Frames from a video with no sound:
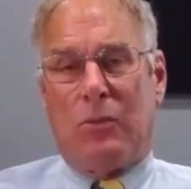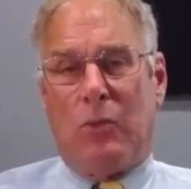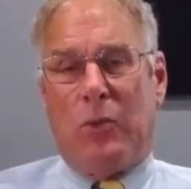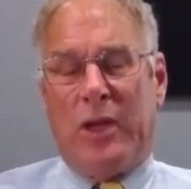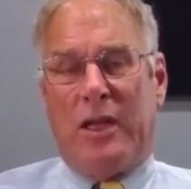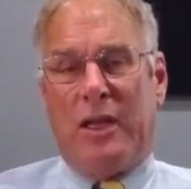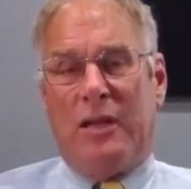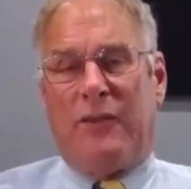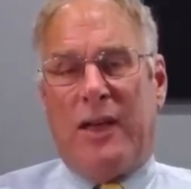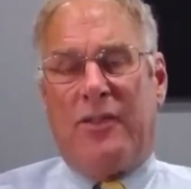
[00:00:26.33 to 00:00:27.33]

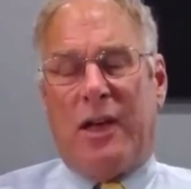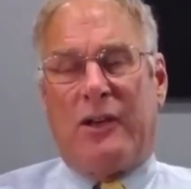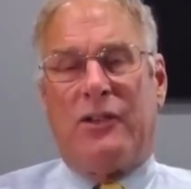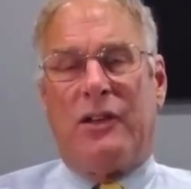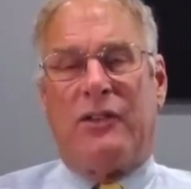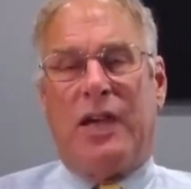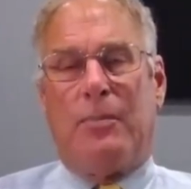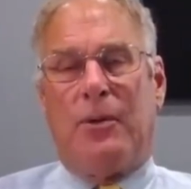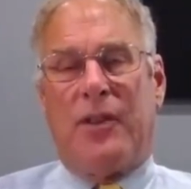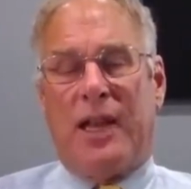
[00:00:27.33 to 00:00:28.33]
If I thought, as an
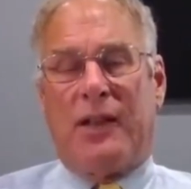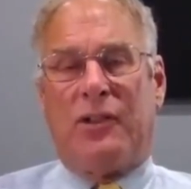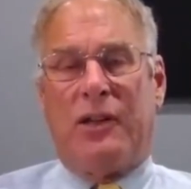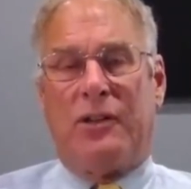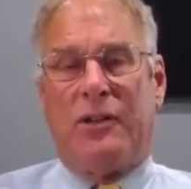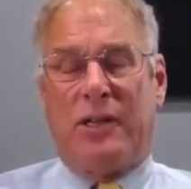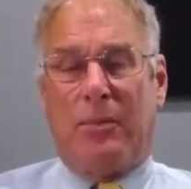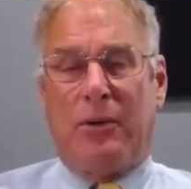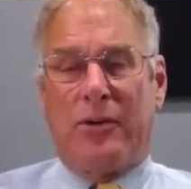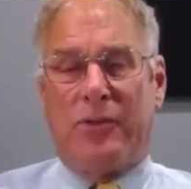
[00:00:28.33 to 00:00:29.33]
example, that Exxon could
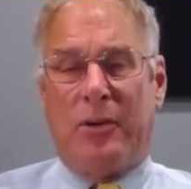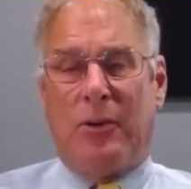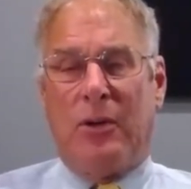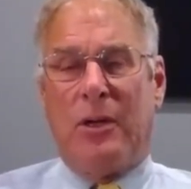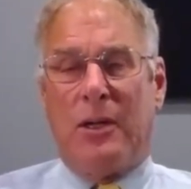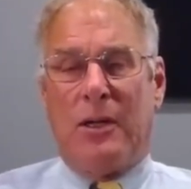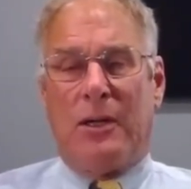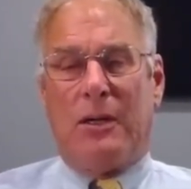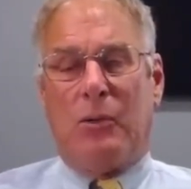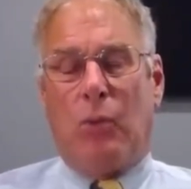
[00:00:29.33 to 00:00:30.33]
double or triple,
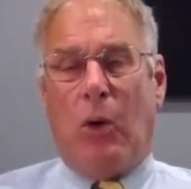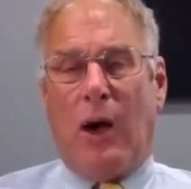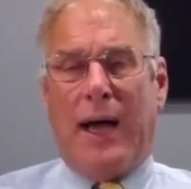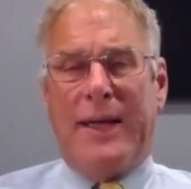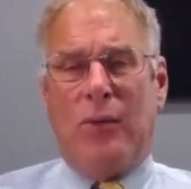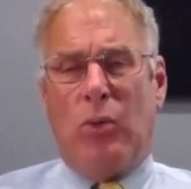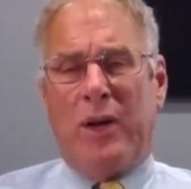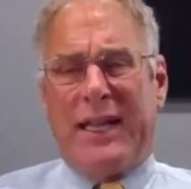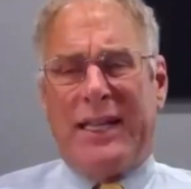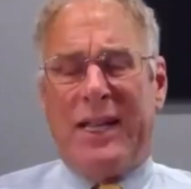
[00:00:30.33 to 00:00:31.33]
why
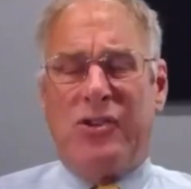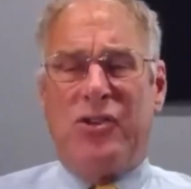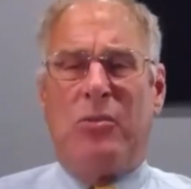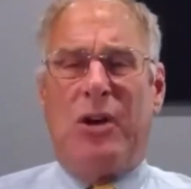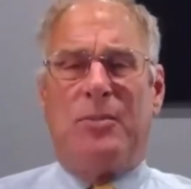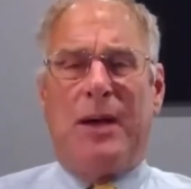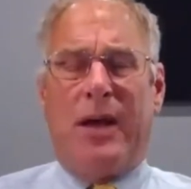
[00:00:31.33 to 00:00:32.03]
would I care too much about